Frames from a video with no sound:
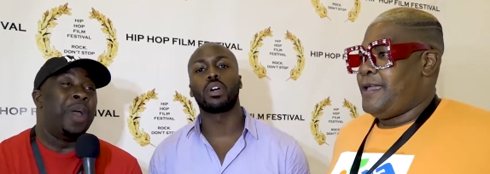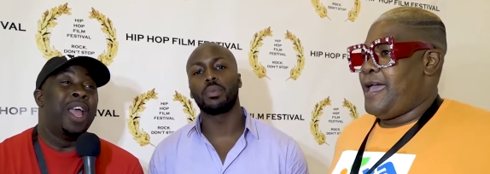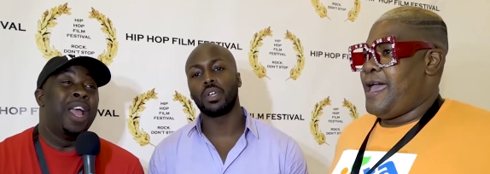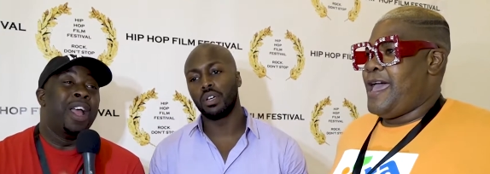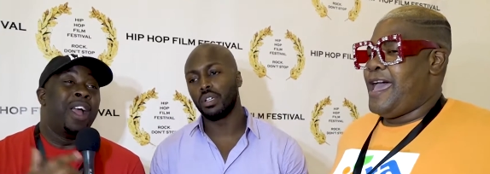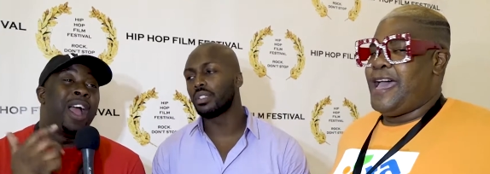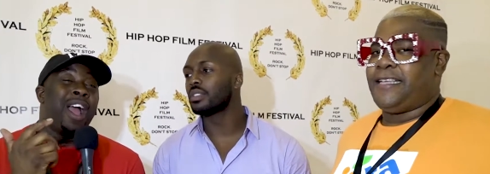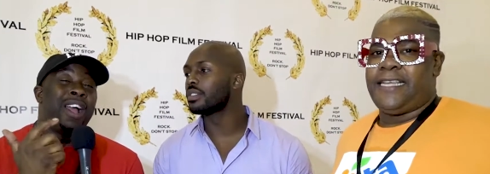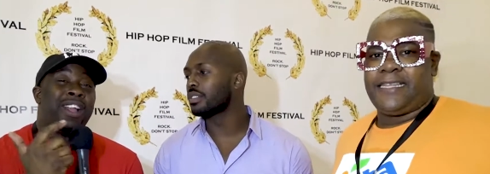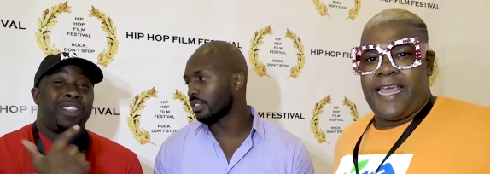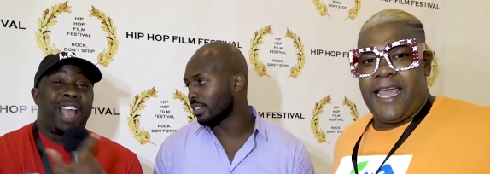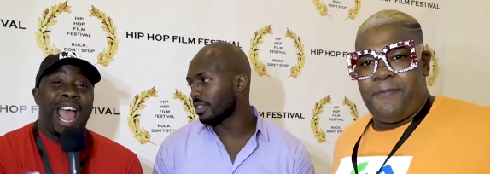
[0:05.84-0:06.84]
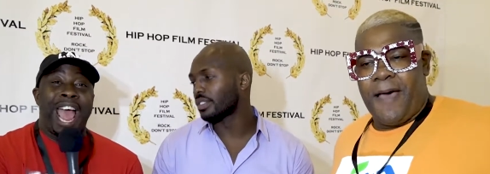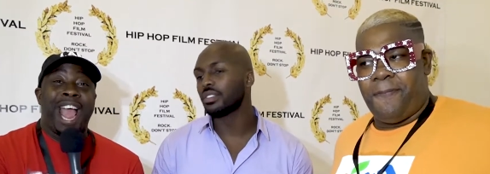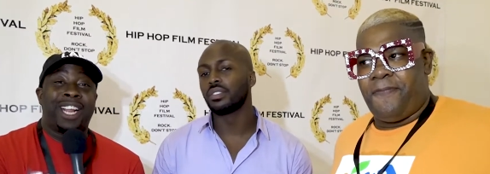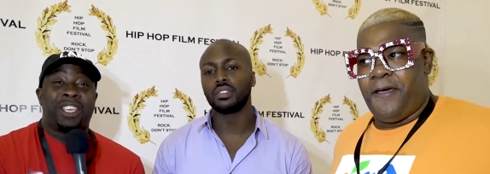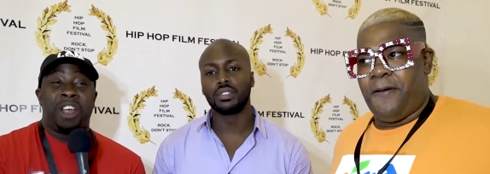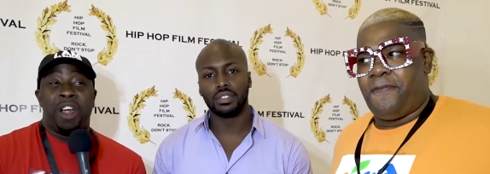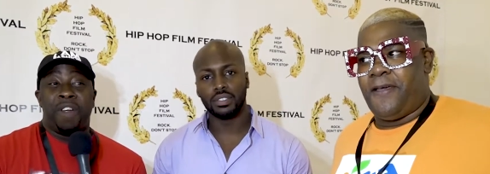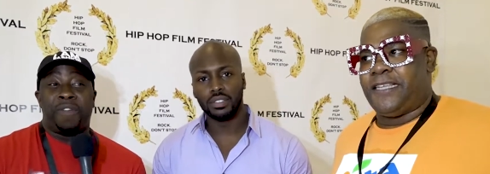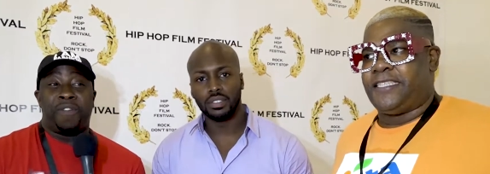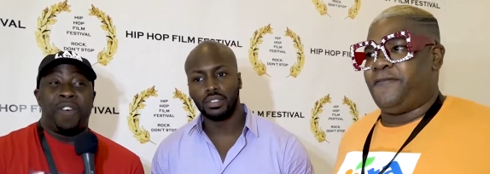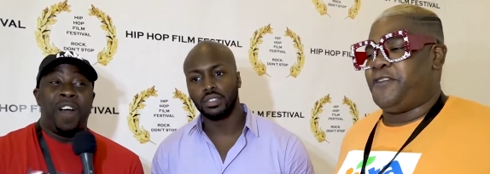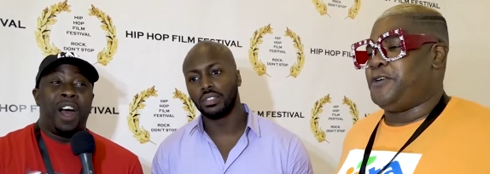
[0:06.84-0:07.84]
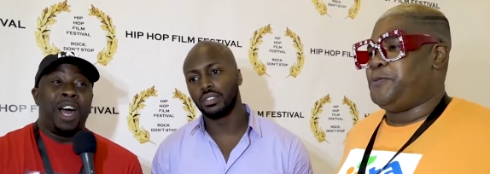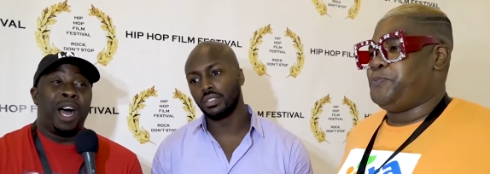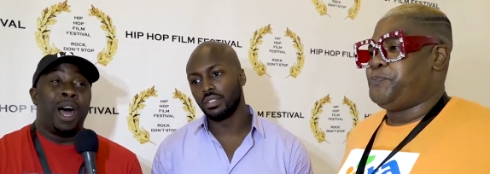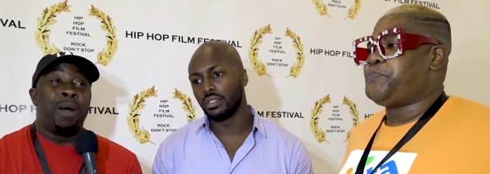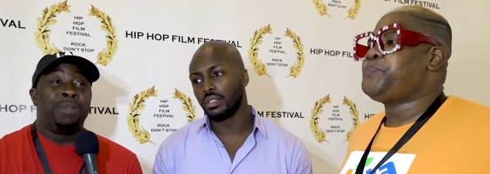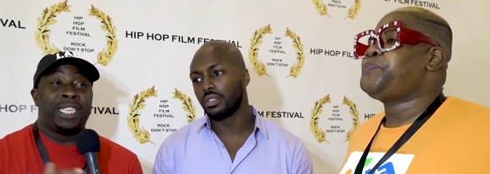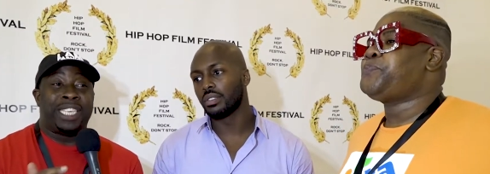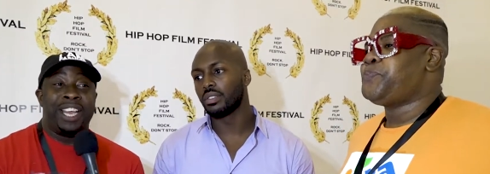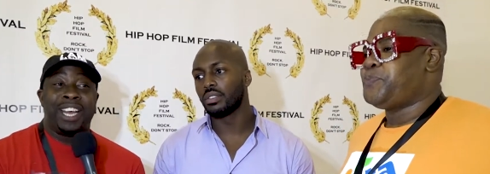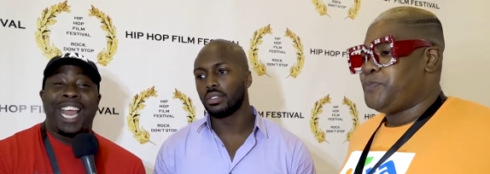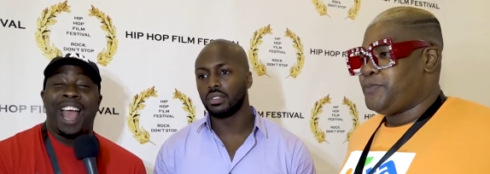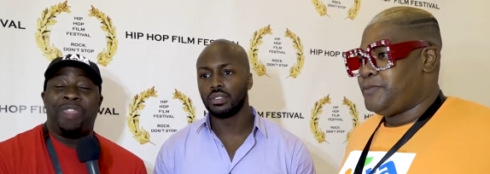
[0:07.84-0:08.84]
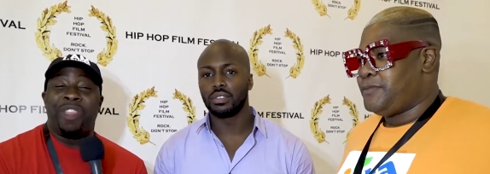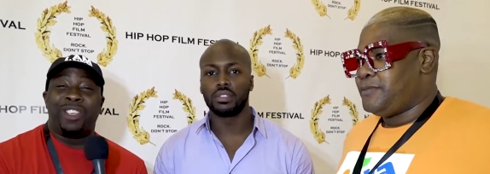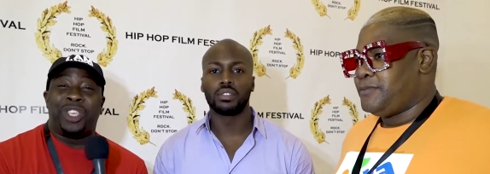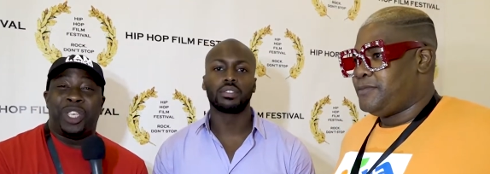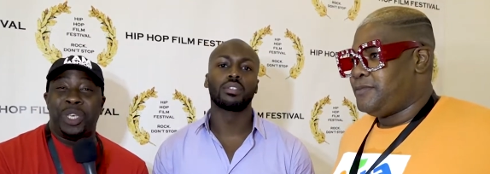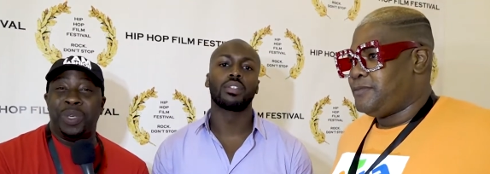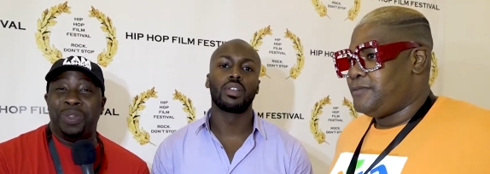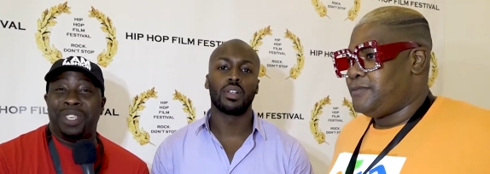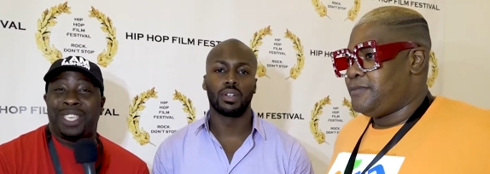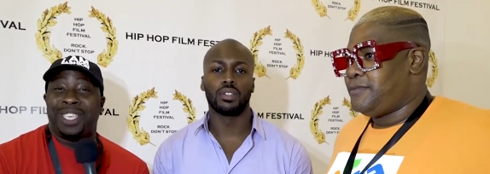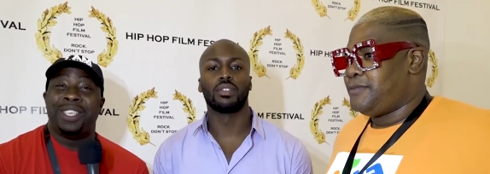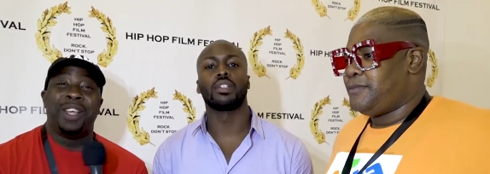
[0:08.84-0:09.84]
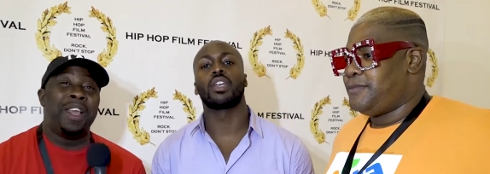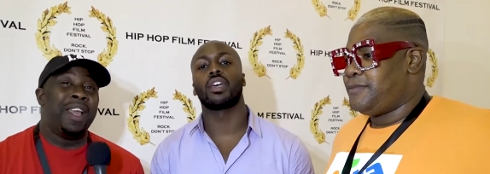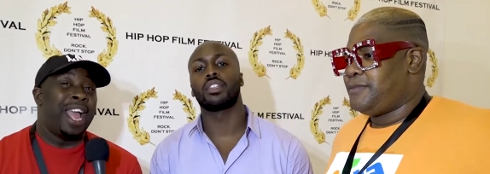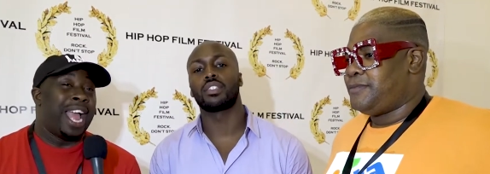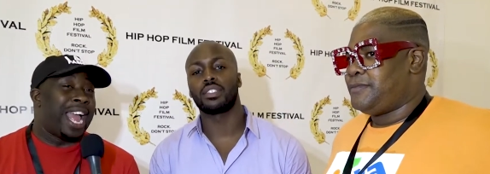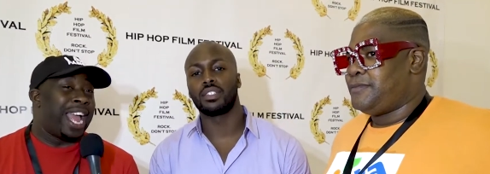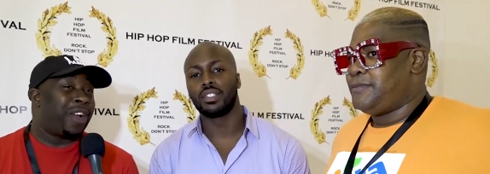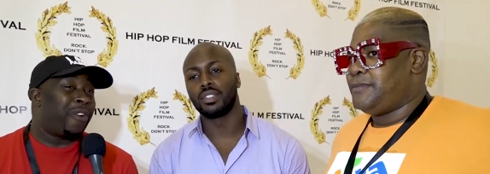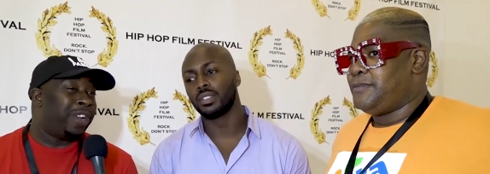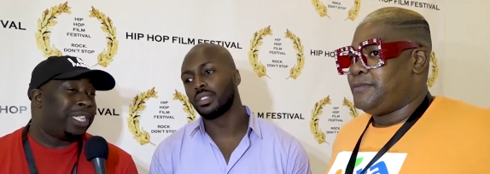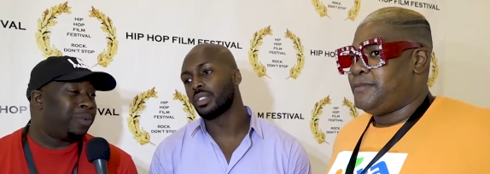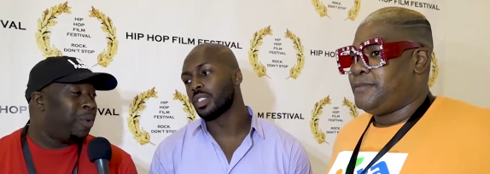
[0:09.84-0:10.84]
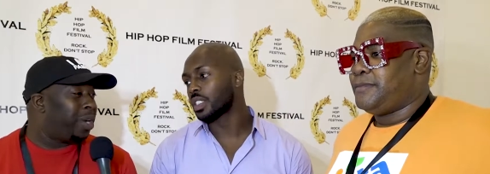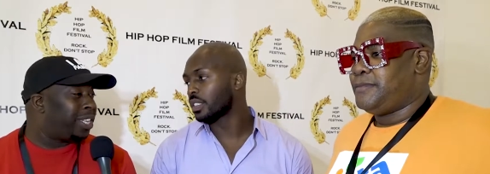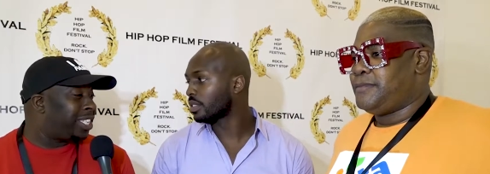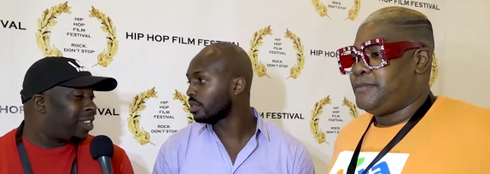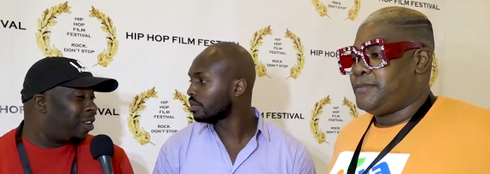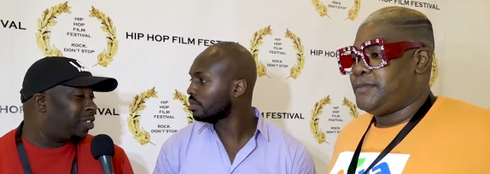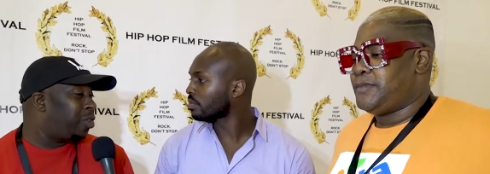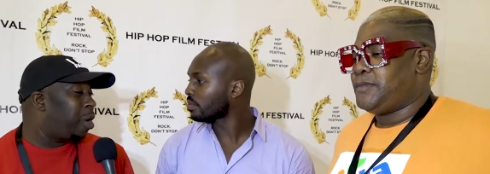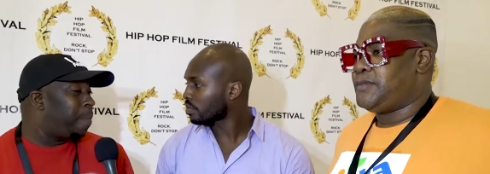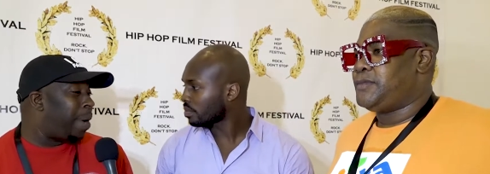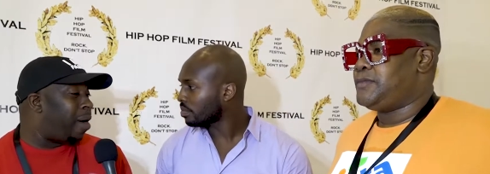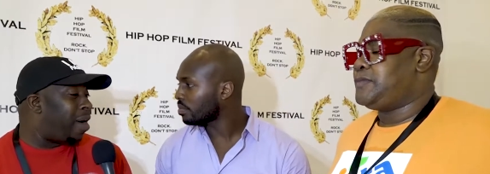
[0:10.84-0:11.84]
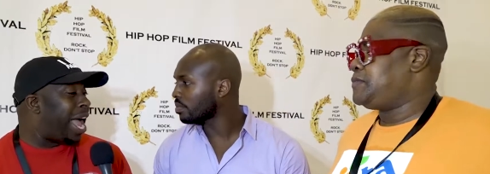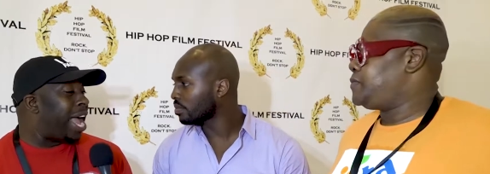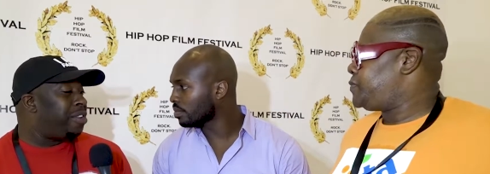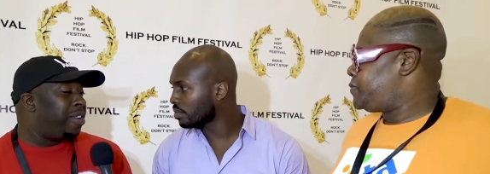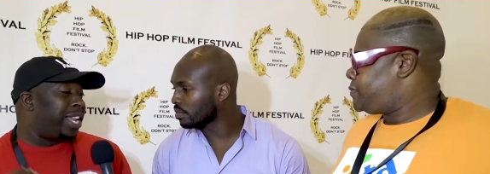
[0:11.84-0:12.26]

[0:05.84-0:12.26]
Speaker 1: the actor from Still Got the Juice. And Chris, we want to talk to you about how you